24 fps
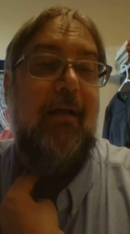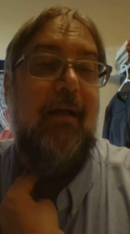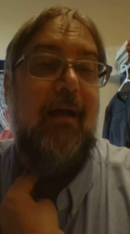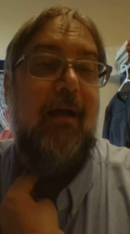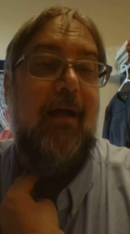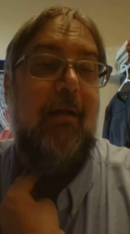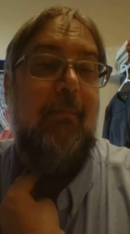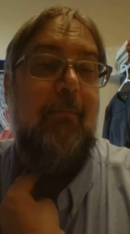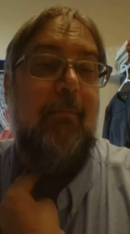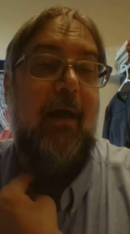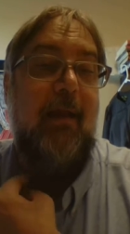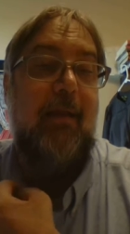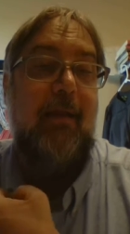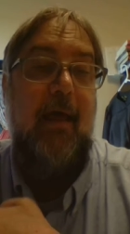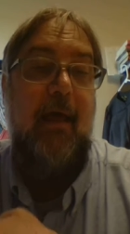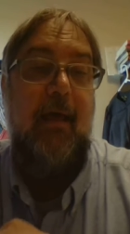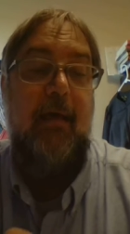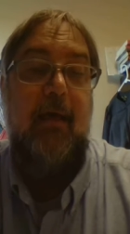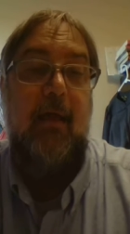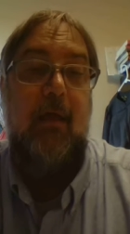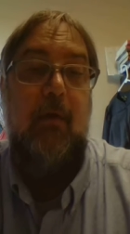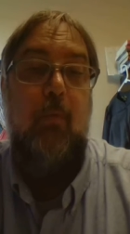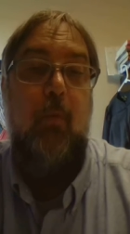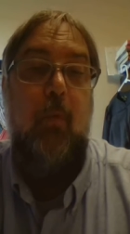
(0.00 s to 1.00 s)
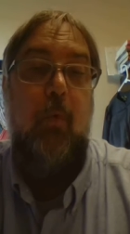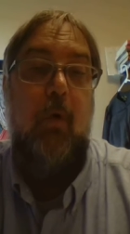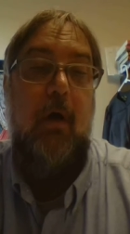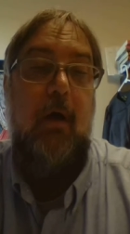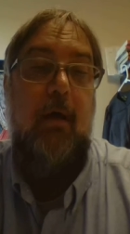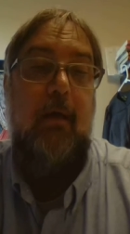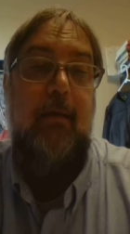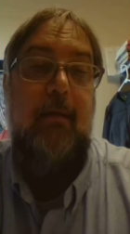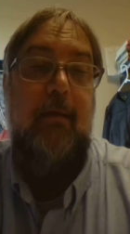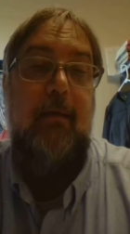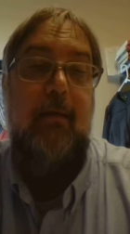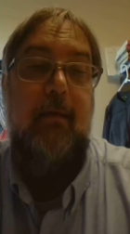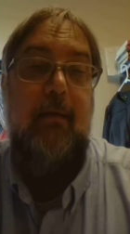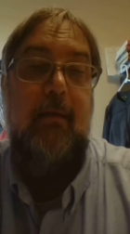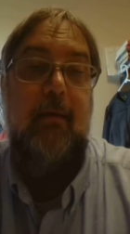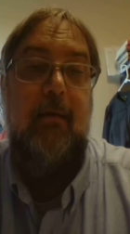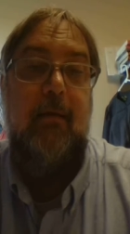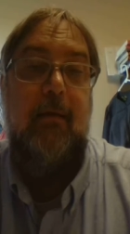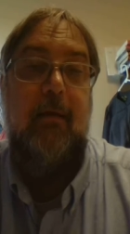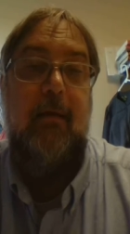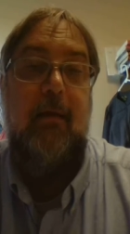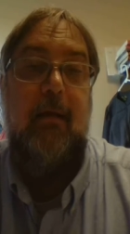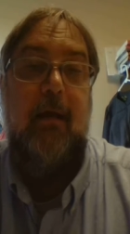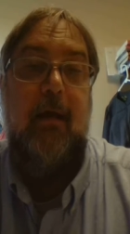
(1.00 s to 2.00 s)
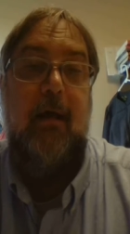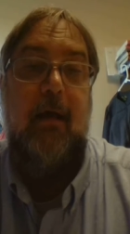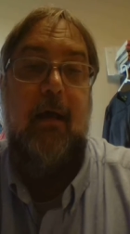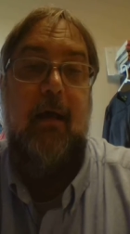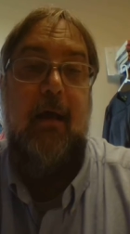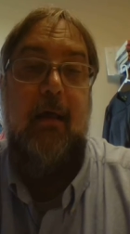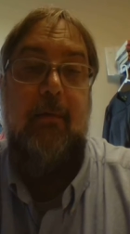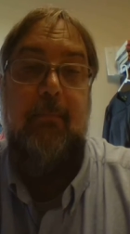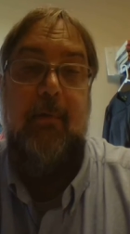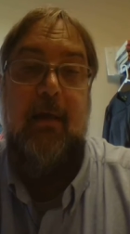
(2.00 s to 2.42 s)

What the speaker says: on my neck and 1 on